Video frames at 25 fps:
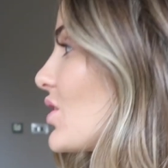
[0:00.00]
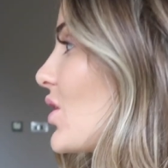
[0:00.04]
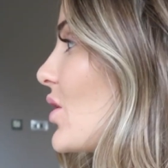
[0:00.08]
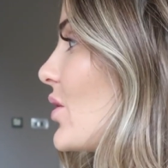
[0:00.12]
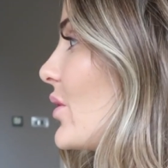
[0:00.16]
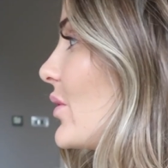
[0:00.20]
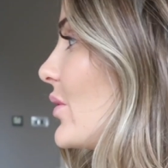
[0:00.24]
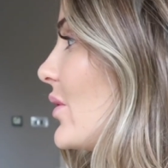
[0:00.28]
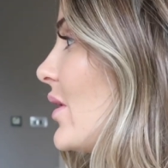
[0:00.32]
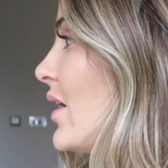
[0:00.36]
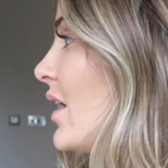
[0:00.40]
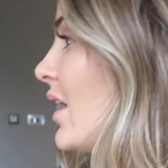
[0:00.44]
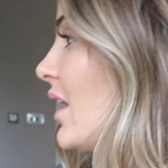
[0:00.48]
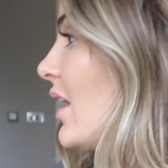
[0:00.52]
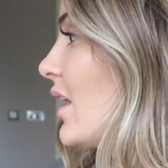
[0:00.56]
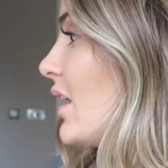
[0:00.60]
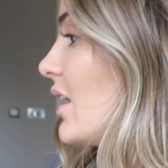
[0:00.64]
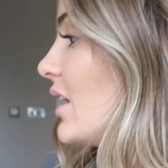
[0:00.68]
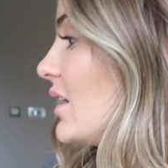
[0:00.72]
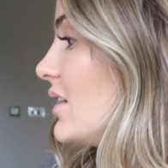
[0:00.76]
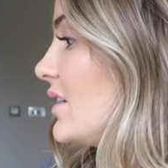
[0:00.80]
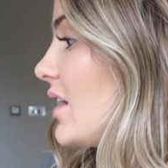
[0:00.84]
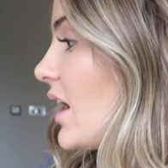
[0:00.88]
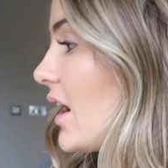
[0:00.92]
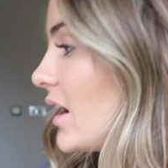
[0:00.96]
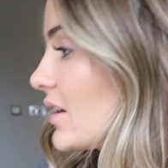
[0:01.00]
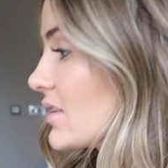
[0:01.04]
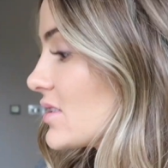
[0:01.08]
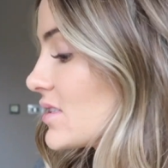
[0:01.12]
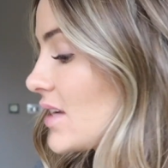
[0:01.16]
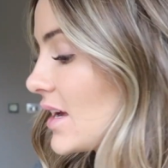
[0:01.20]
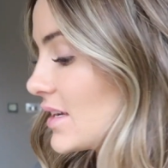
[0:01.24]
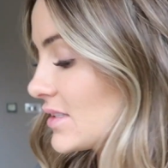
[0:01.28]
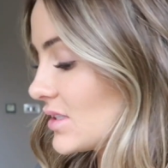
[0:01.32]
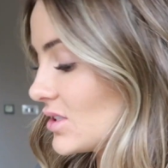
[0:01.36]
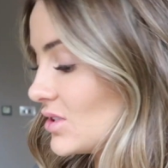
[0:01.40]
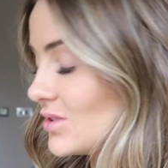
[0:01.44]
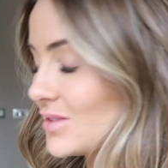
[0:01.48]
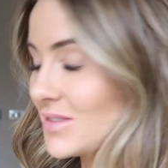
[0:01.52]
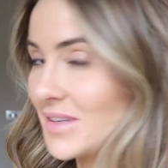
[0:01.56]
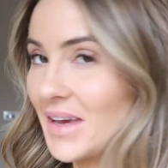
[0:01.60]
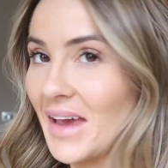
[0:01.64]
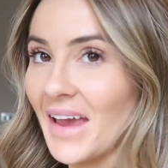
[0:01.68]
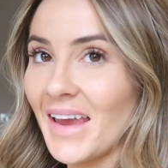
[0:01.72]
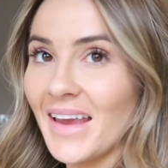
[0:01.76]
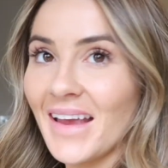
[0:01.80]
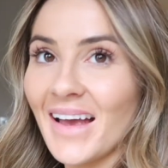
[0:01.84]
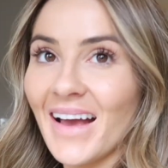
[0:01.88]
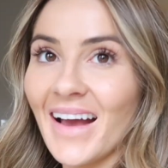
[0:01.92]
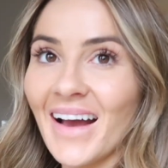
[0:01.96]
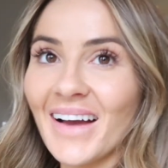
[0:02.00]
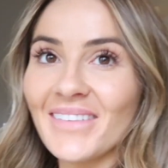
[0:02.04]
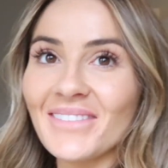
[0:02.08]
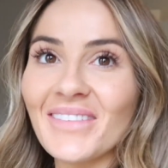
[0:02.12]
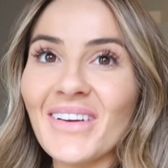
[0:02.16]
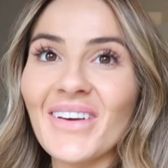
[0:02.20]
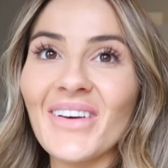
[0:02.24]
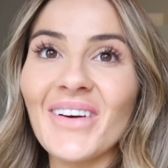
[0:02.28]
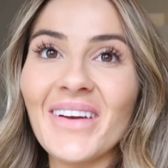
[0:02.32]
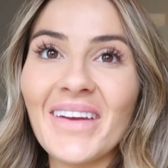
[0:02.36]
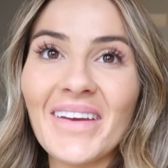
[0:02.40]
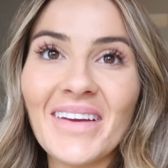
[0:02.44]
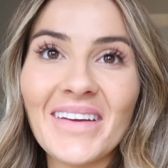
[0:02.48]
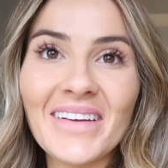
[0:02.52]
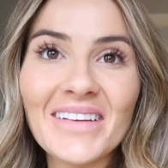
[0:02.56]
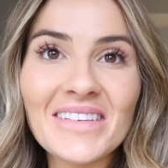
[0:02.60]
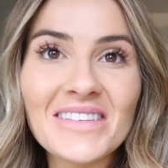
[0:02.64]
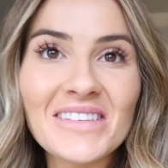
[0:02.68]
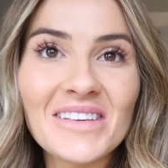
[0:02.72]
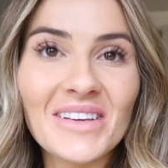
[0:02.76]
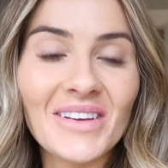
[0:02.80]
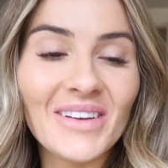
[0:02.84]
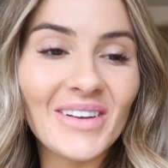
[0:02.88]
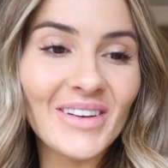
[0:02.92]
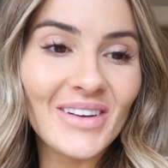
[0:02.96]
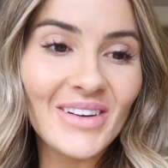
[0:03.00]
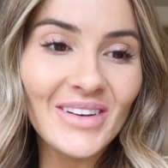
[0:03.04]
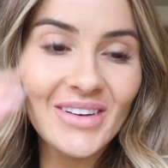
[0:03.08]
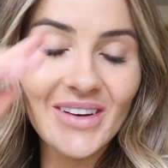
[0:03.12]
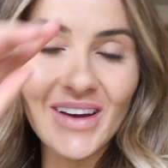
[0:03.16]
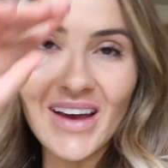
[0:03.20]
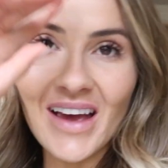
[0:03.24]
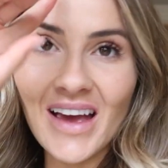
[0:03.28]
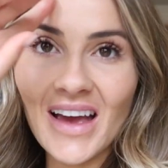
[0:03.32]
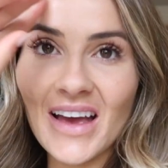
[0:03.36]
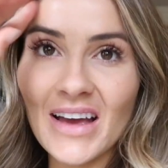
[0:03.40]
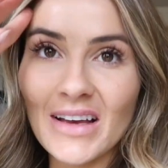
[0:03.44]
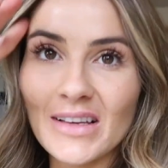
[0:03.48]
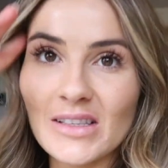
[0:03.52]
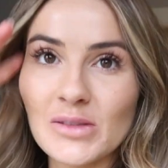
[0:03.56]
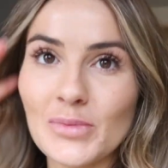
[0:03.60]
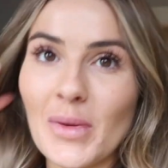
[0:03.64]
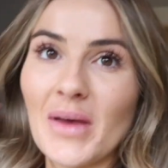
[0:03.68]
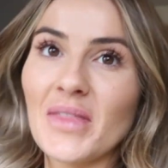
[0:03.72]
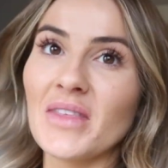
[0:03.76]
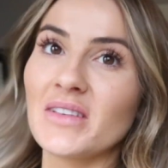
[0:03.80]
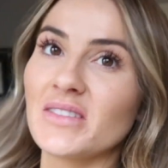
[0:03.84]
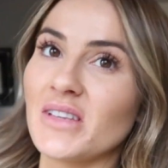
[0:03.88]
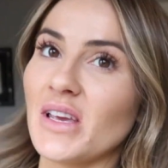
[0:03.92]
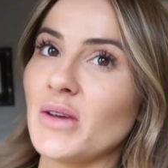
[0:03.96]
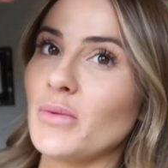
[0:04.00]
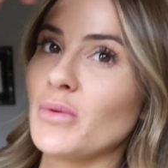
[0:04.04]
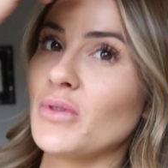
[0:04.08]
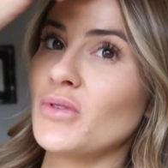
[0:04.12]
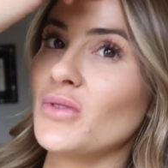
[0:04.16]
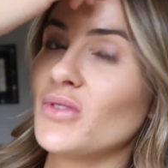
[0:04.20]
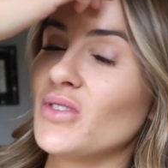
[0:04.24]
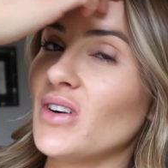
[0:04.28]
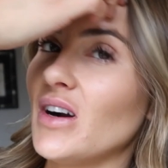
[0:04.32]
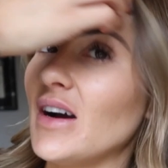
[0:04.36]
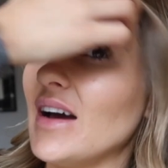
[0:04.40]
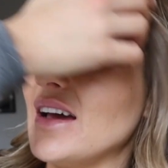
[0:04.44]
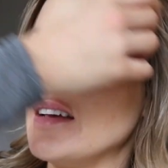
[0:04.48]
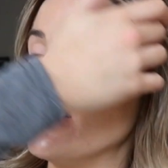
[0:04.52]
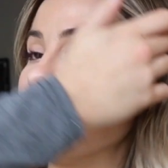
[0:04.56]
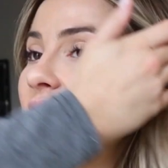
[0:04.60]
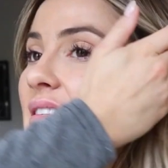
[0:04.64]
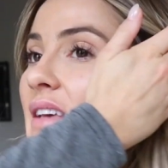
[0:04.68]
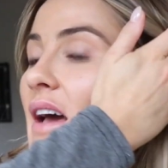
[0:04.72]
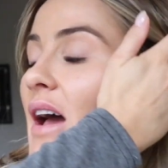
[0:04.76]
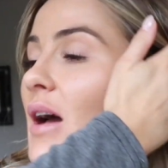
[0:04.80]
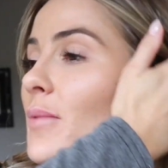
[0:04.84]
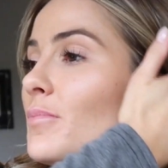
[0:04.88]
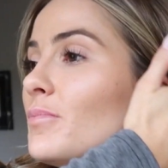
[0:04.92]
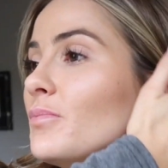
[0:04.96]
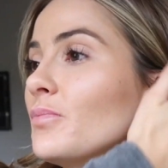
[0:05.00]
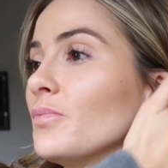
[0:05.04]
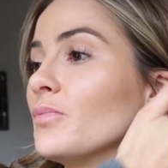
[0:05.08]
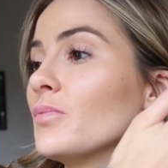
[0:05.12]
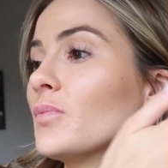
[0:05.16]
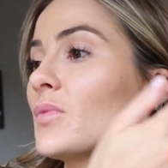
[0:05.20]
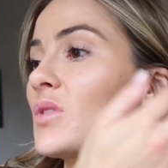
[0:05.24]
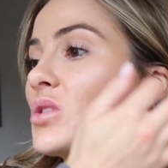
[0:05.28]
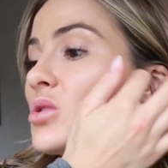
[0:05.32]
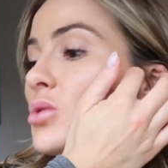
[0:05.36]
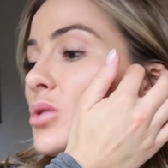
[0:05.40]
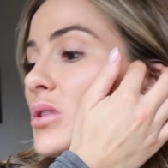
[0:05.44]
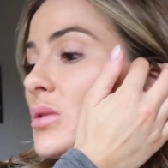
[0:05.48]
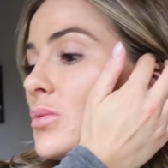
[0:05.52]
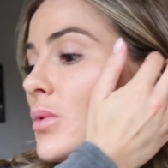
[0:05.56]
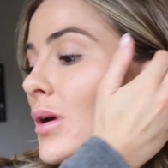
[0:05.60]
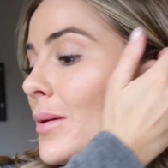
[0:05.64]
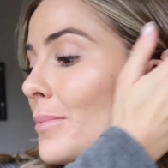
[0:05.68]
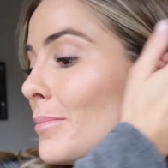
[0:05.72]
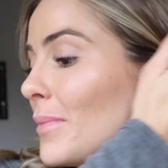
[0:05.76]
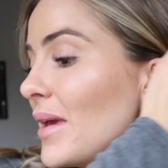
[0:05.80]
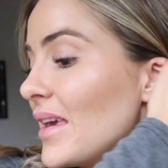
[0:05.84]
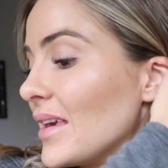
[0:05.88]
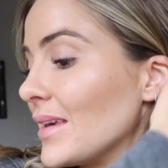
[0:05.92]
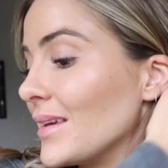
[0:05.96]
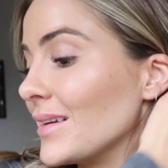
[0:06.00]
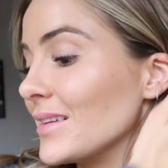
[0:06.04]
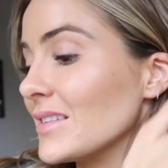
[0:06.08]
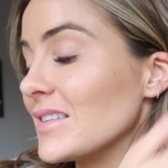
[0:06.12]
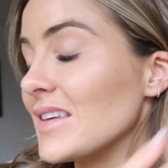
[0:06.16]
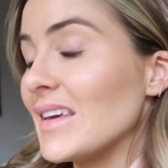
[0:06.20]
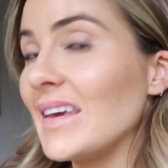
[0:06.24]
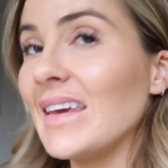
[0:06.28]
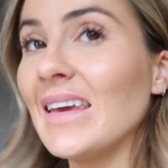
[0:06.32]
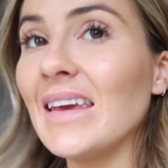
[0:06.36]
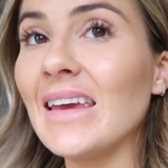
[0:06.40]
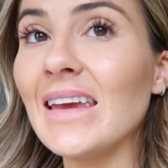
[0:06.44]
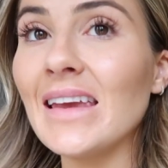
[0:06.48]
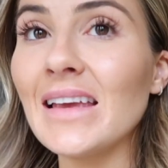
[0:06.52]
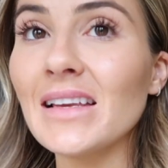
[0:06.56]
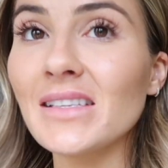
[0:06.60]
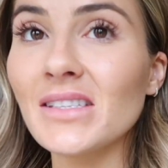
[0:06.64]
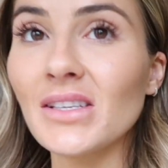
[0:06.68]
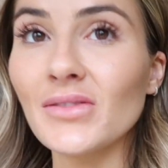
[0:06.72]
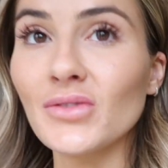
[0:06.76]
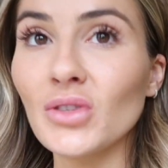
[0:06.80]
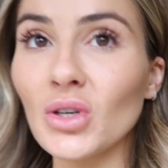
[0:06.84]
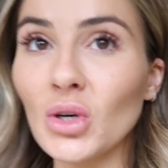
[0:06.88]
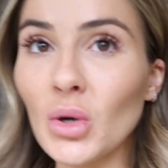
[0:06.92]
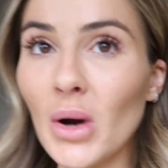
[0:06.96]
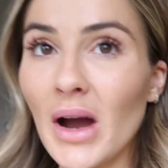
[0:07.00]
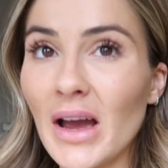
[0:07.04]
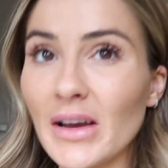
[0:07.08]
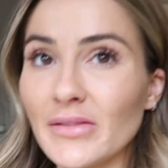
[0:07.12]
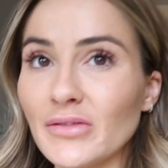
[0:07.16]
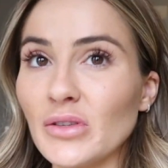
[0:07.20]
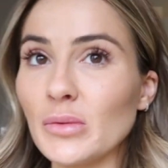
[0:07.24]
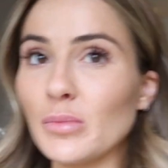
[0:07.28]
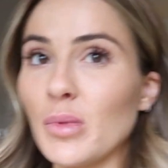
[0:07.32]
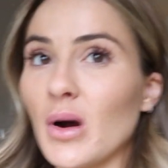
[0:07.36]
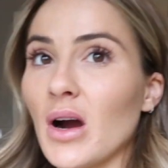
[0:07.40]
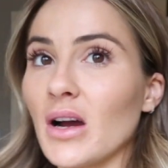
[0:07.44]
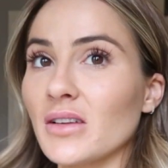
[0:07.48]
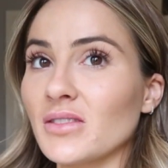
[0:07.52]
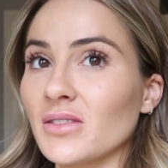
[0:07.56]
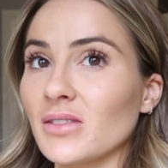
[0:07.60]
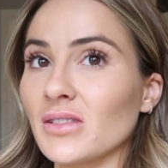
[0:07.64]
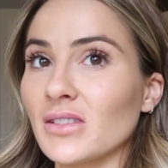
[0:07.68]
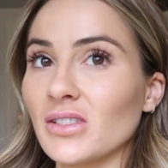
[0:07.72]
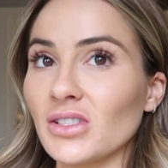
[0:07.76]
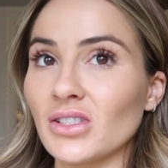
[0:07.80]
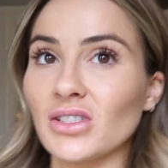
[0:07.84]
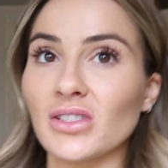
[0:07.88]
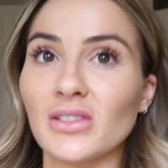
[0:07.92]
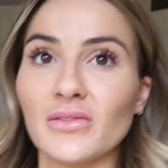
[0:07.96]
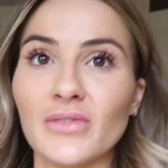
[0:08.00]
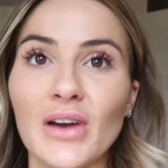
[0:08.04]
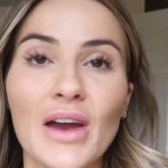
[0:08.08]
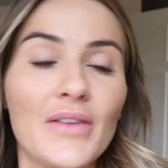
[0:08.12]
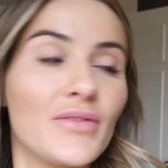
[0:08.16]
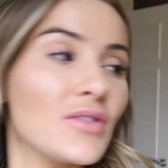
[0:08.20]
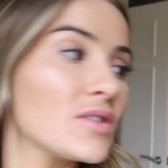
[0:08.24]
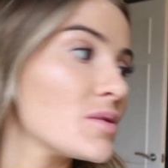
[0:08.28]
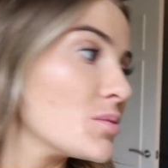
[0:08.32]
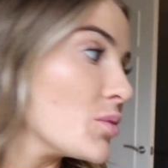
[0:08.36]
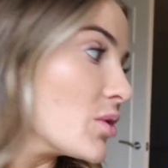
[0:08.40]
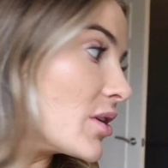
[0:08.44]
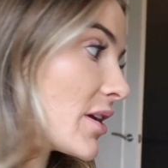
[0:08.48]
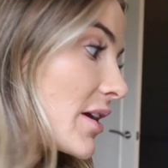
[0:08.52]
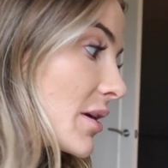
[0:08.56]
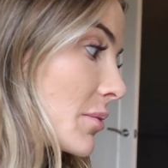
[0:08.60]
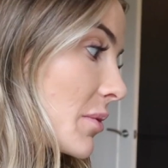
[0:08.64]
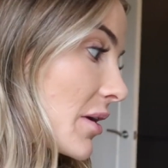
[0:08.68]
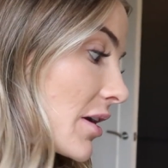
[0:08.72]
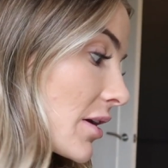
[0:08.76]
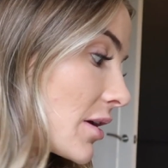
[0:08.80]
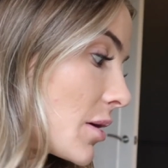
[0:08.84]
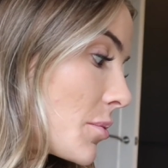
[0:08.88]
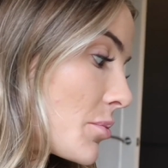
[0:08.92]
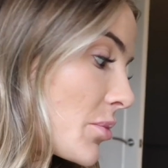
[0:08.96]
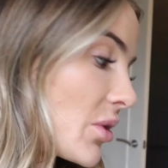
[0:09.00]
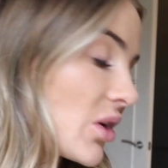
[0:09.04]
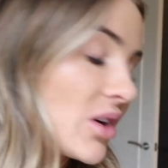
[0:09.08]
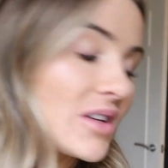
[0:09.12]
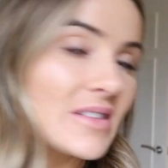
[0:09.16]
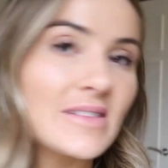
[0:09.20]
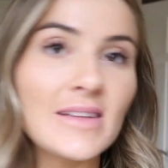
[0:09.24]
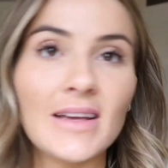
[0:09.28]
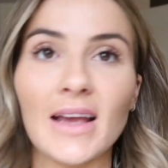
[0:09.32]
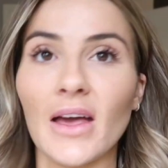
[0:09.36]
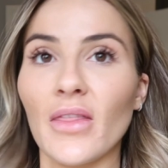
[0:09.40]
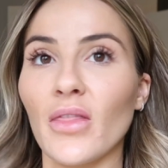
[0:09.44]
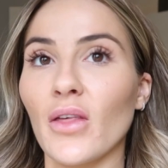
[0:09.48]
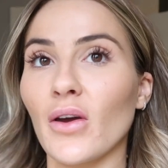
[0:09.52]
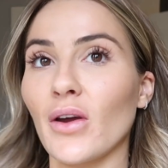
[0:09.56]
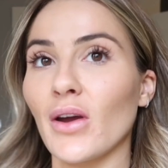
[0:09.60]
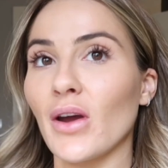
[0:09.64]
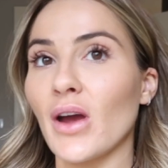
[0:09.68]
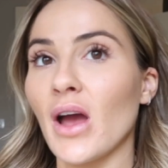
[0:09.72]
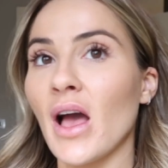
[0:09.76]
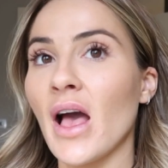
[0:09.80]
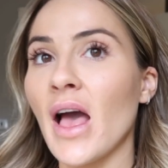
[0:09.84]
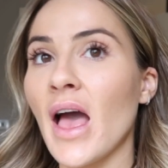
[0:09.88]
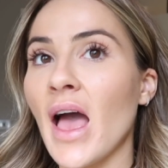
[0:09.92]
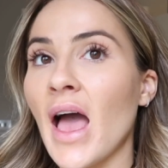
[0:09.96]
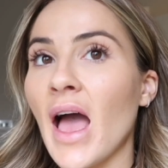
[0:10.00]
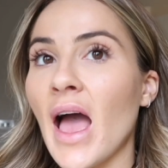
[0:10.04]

So yeah, today's a new day. I'm going to spend the day with you guys, um, show you what I'm making to eat. I've got quite a few parcels that just arrived this morning we can unbox together.